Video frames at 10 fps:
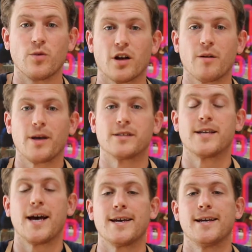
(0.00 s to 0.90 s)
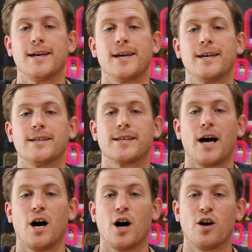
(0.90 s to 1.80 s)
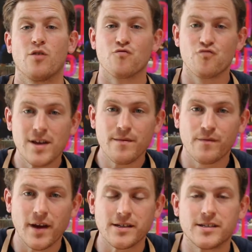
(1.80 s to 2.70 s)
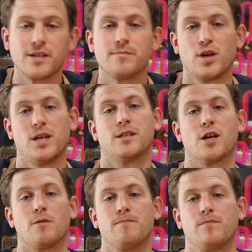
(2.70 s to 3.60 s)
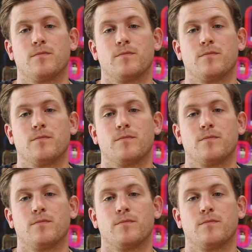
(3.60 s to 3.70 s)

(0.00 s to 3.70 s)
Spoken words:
we're going to make today is our reinvented mojito.